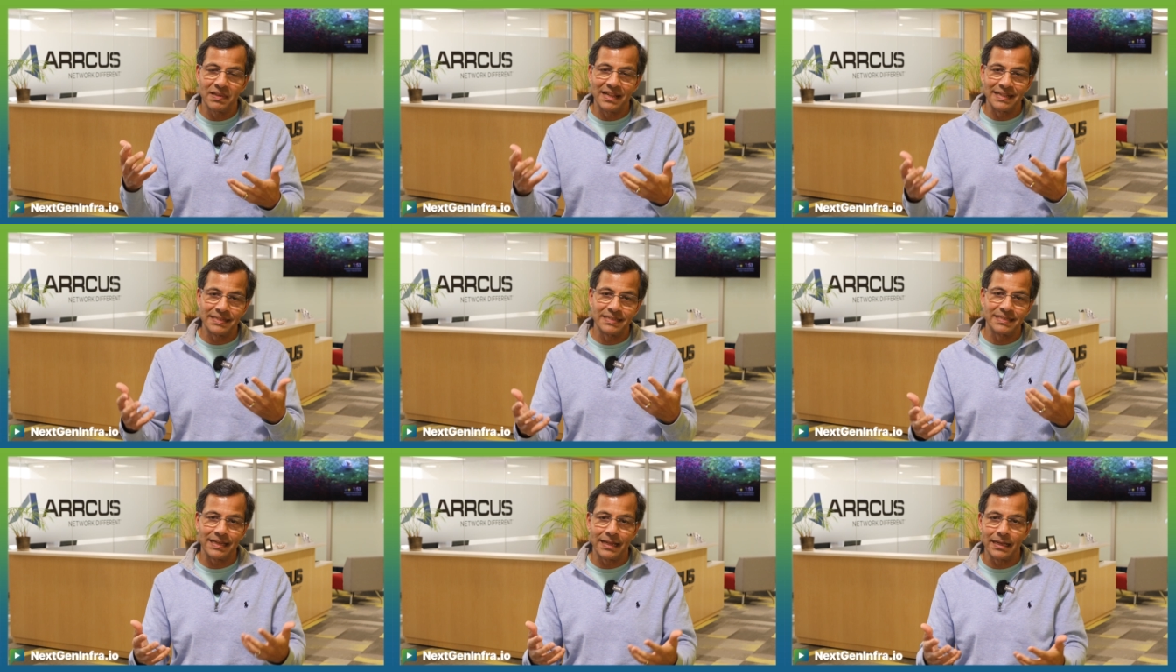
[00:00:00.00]

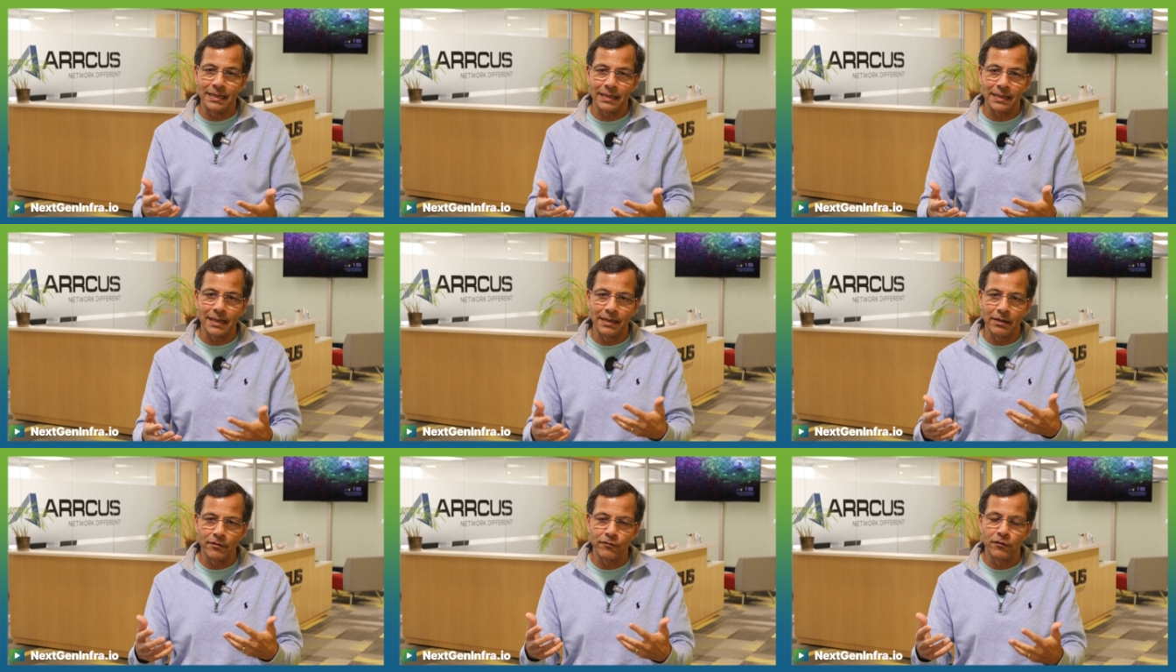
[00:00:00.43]
let's say,
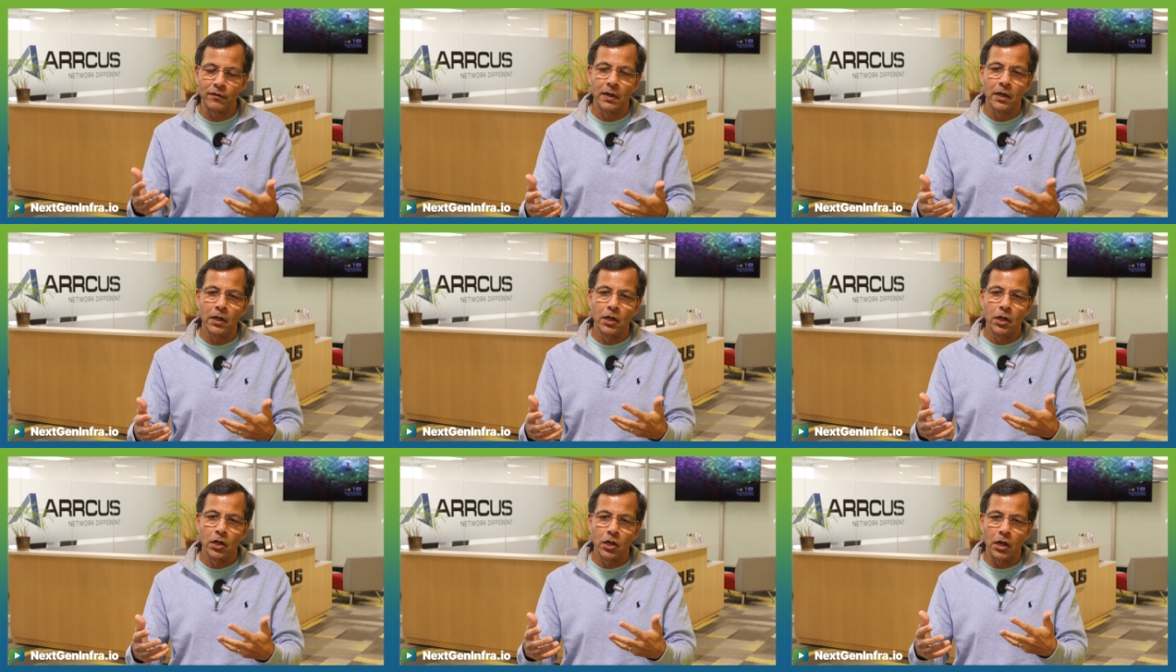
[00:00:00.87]
kind of
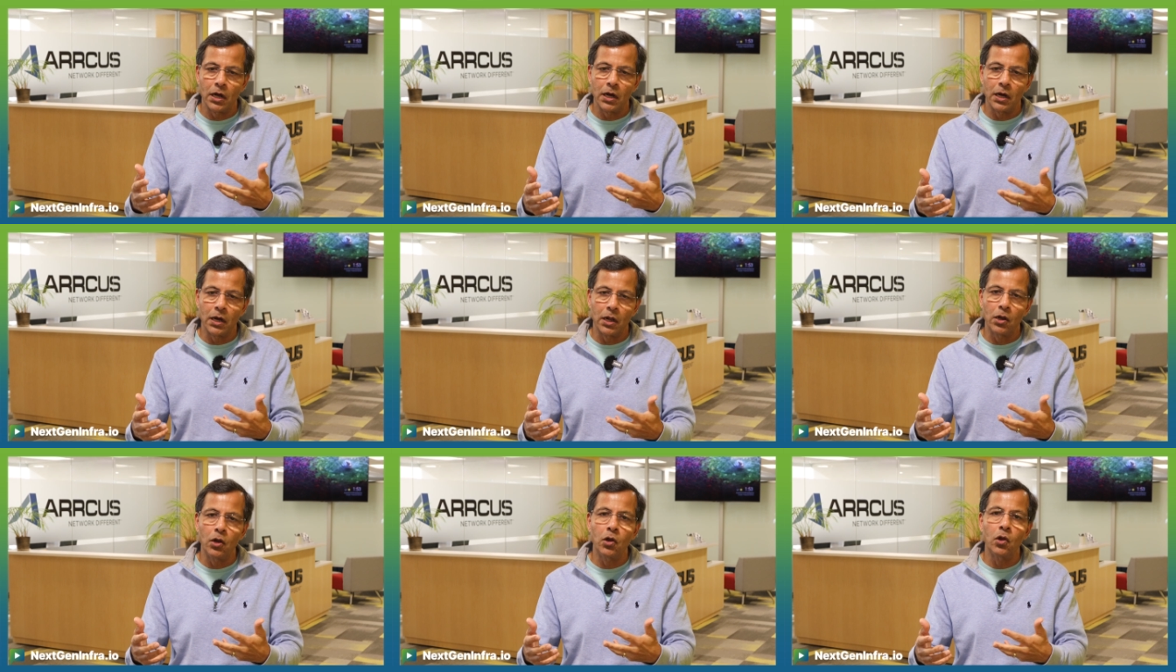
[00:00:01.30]

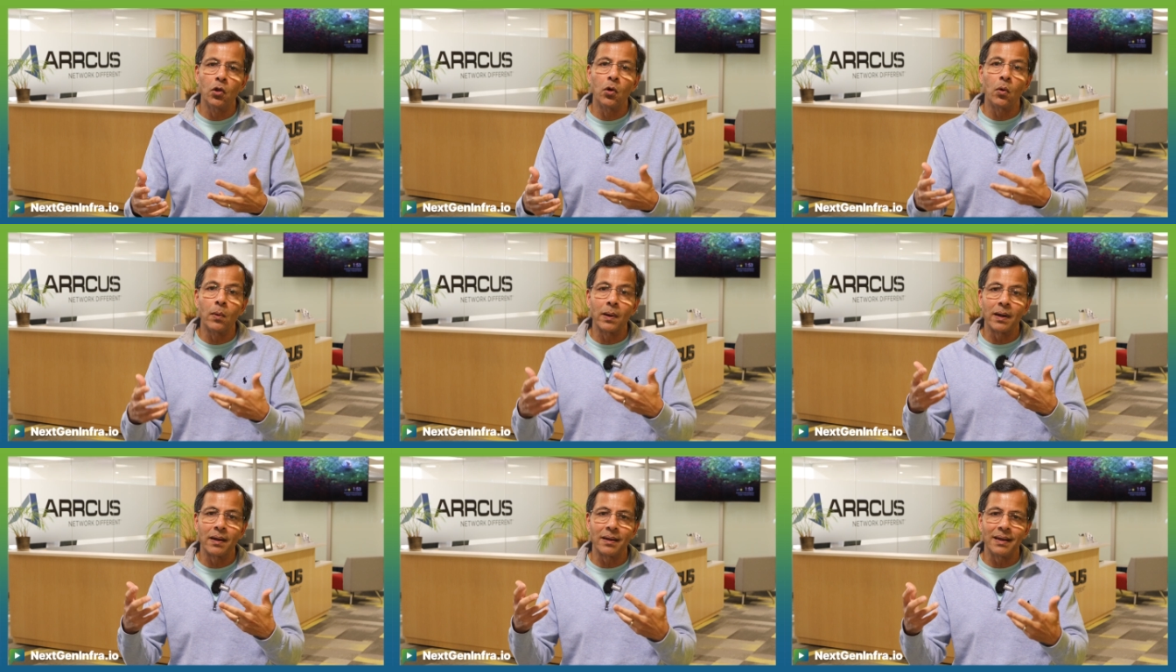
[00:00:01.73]
uh,
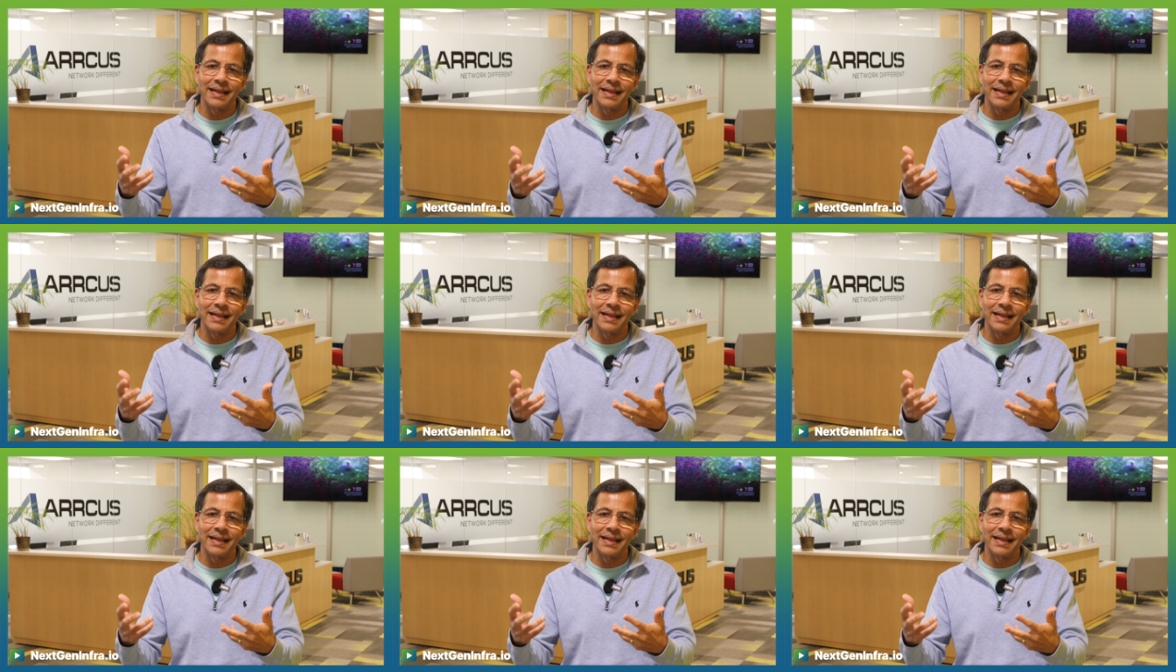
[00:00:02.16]
lower